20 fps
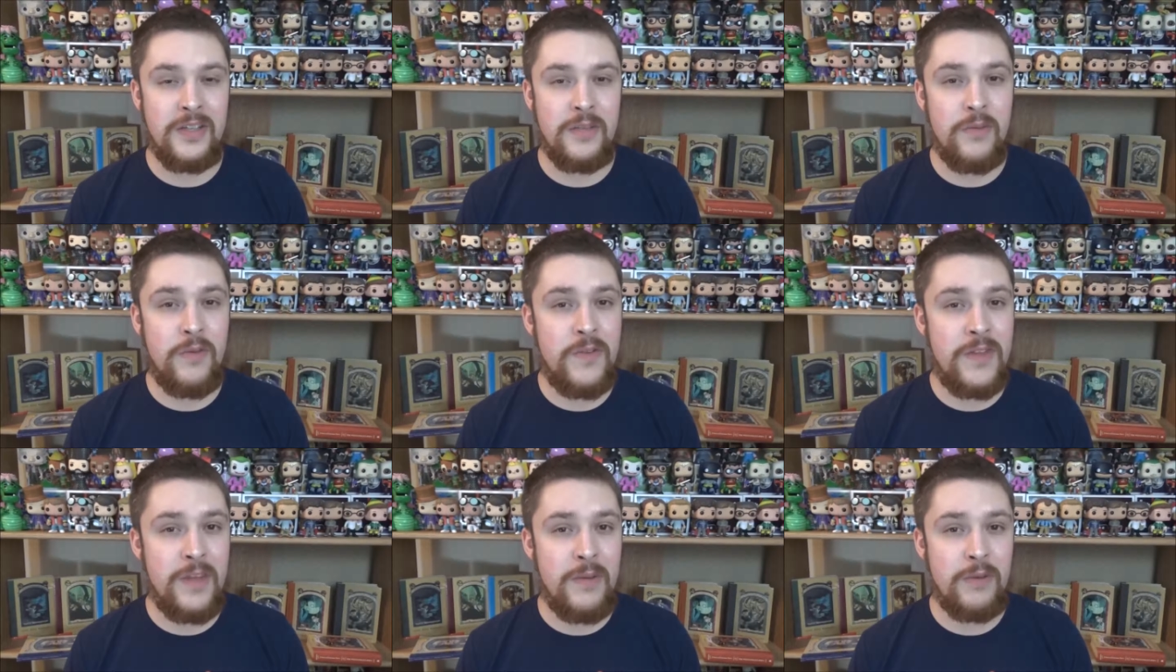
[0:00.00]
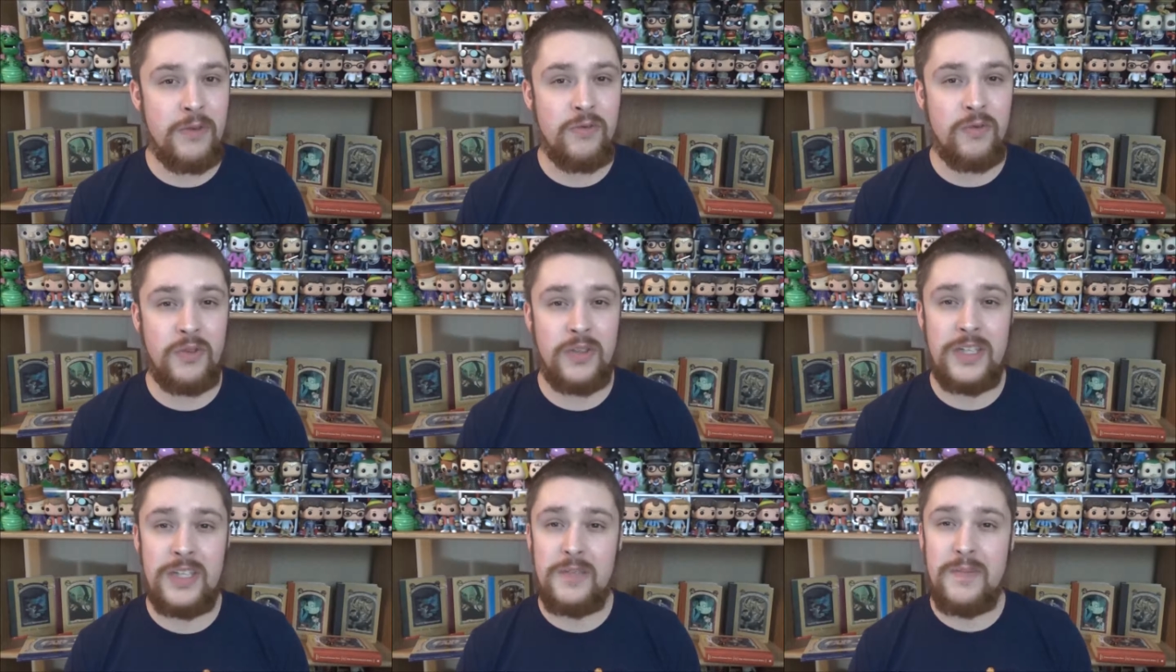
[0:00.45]
movie that was
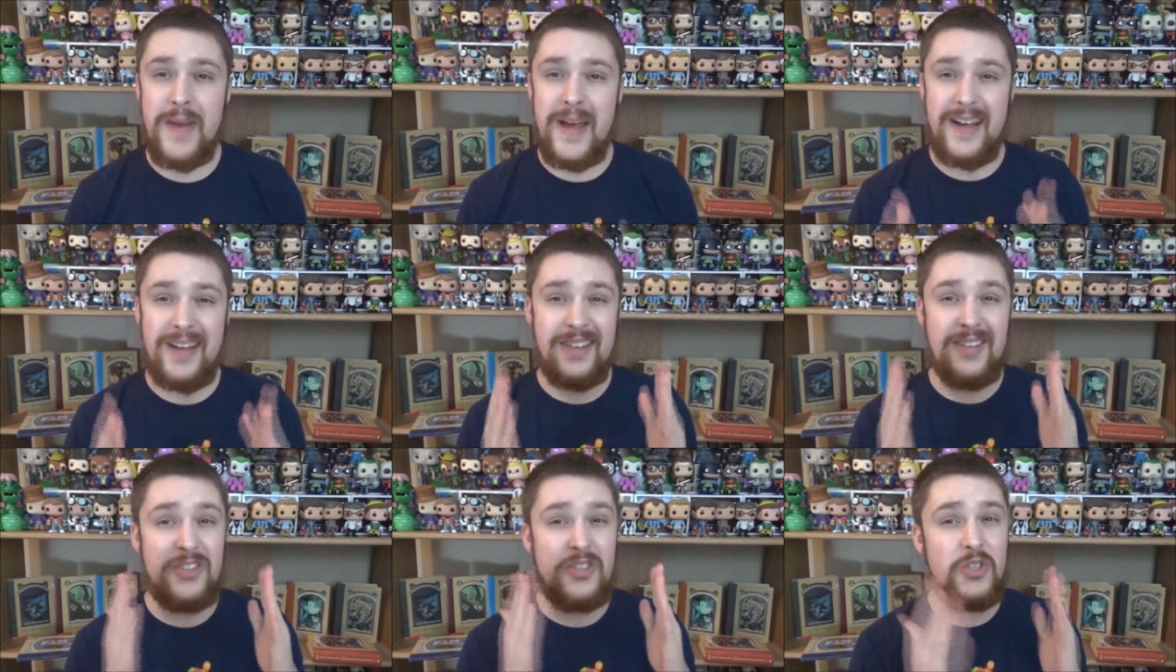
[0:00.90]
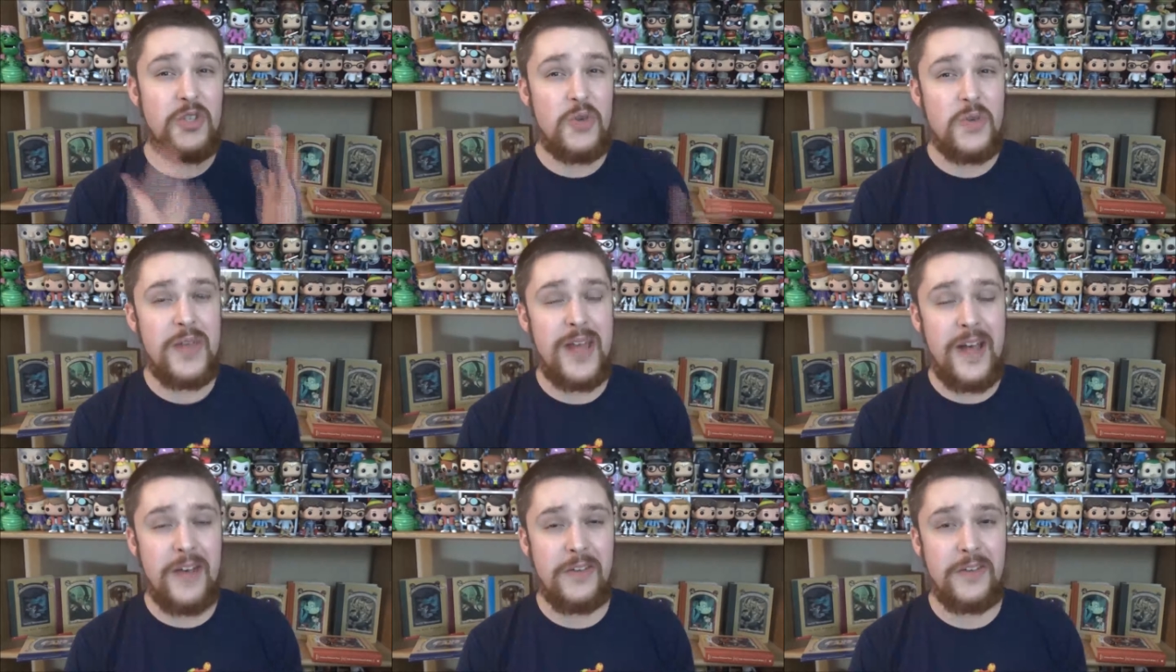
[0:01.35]
released back in
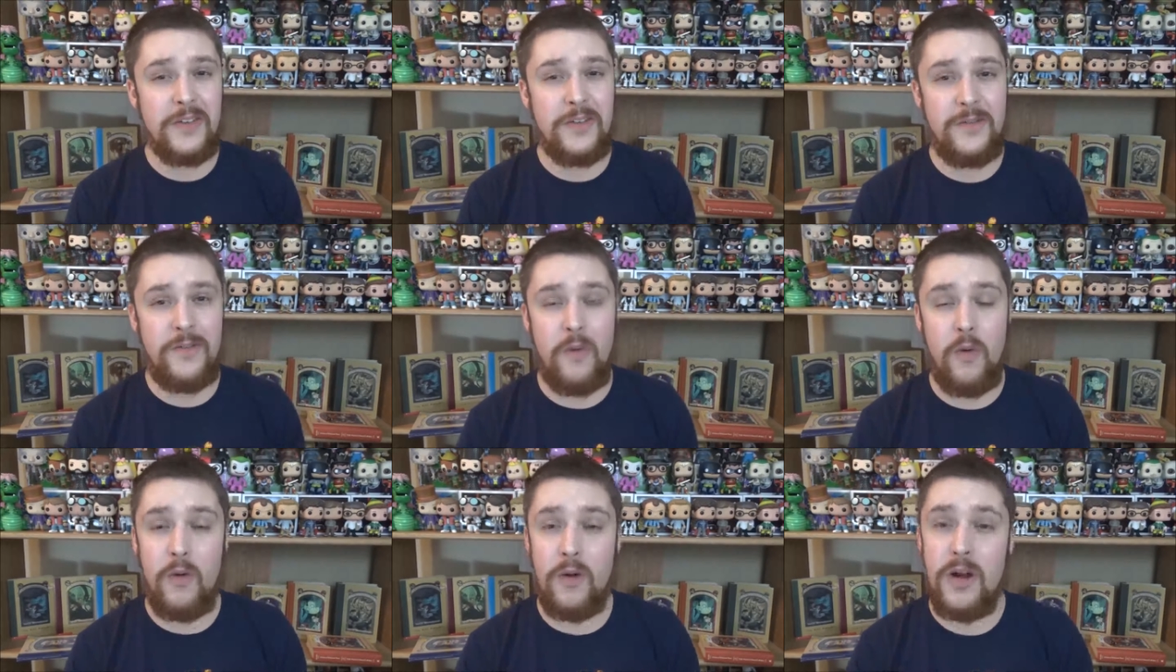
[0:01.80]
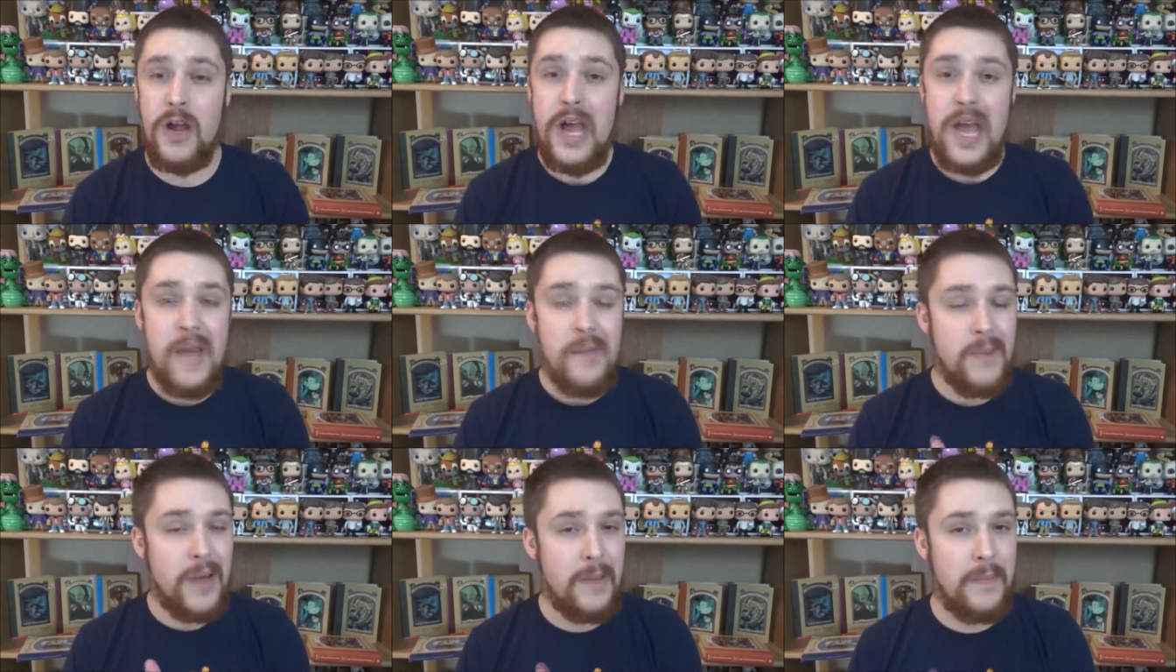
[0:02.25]
2004
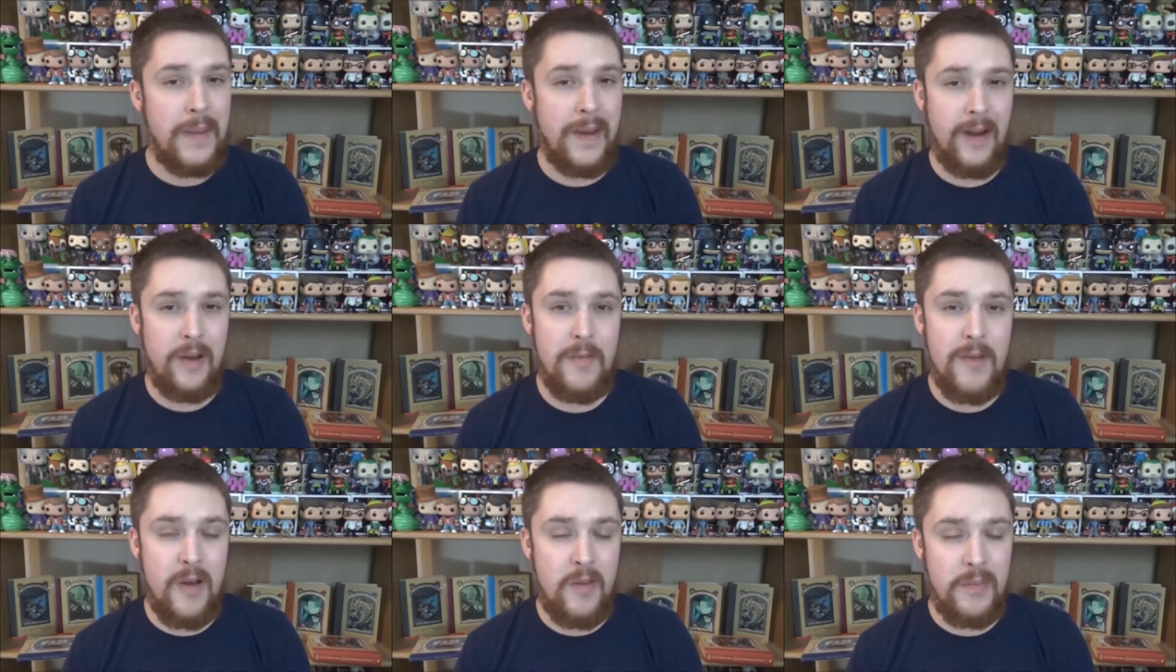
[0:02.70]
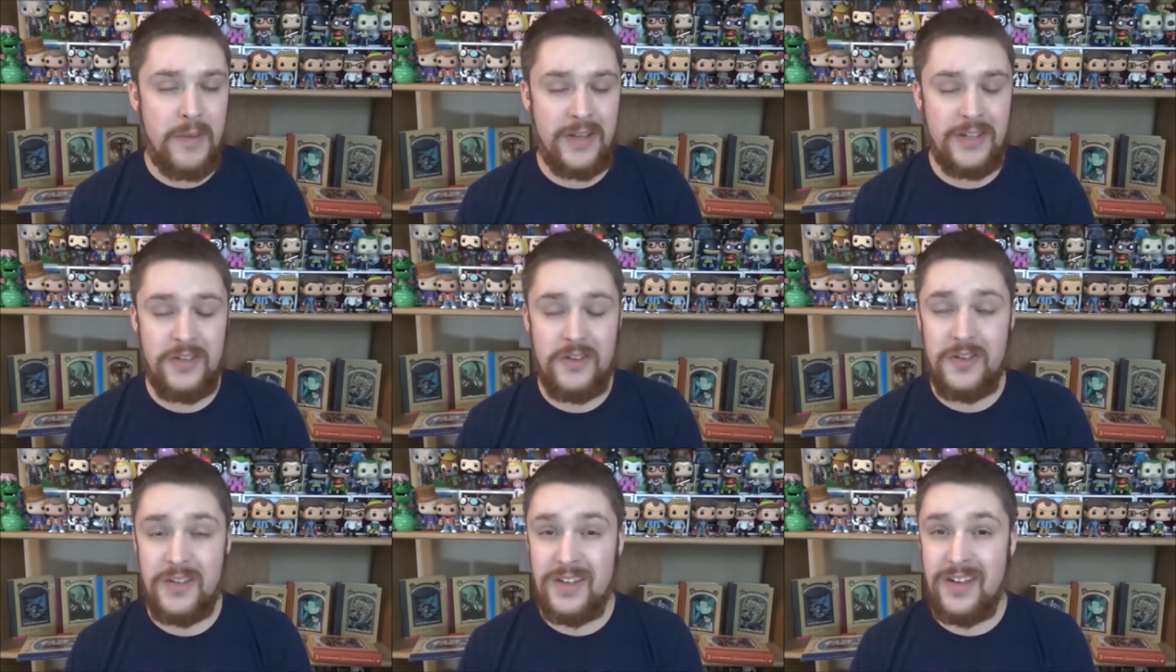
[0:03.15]
by Paramount
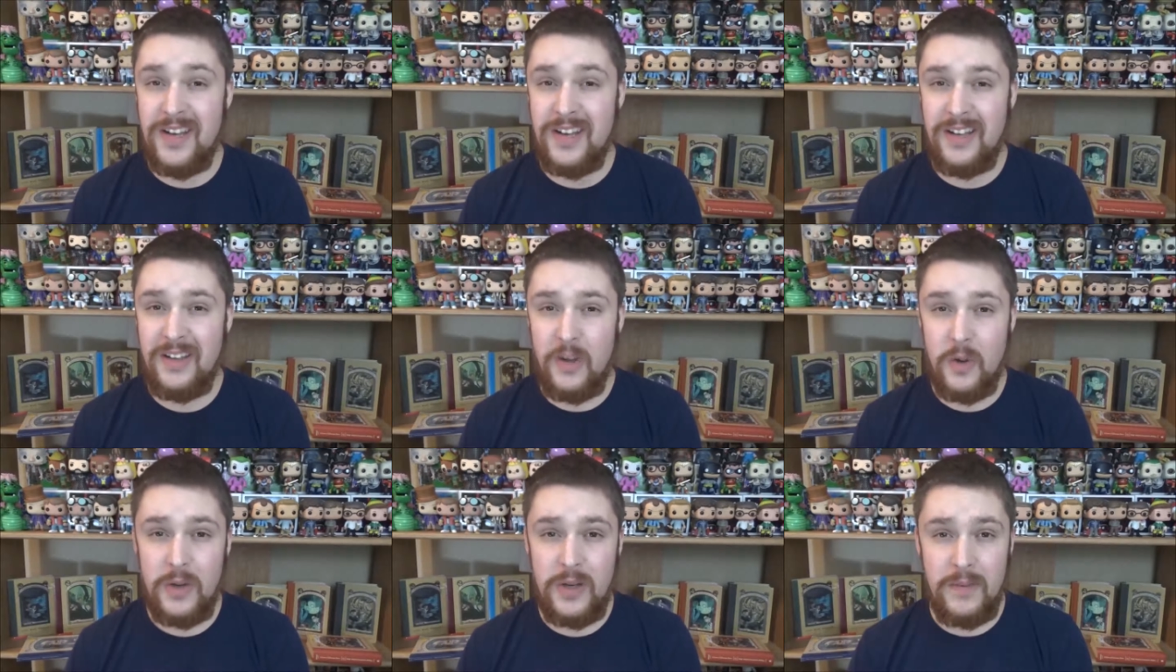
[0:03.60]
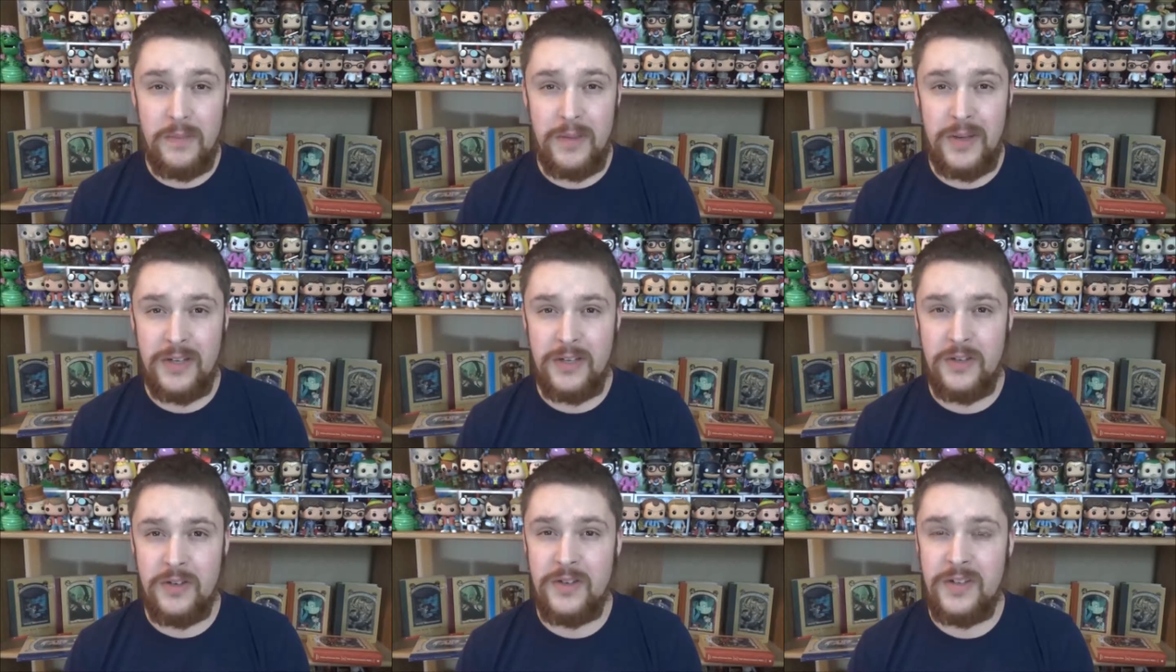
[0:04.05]
Pictures and Nickelodeon
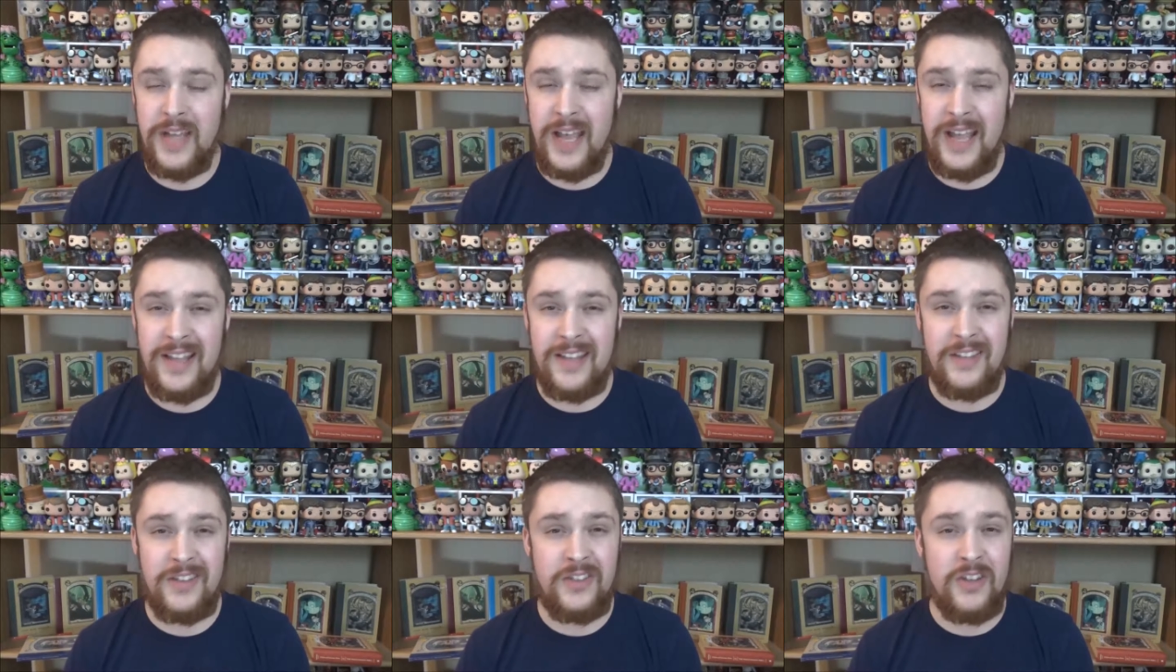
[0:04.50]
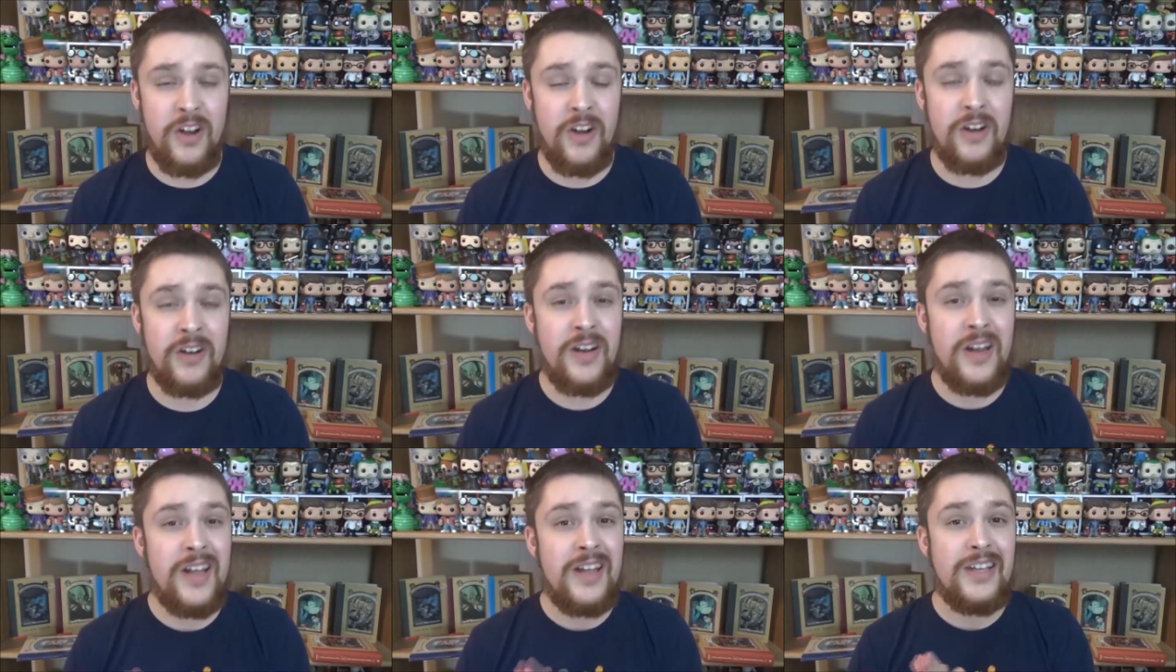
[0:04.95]
Pictures and
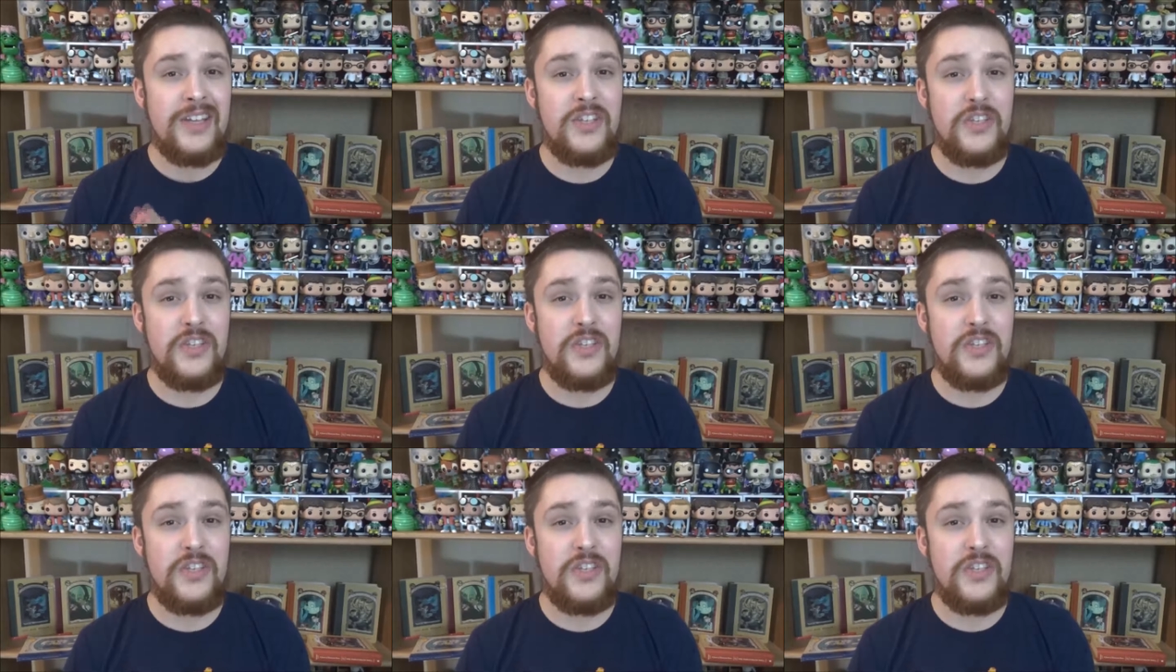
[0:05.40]
starred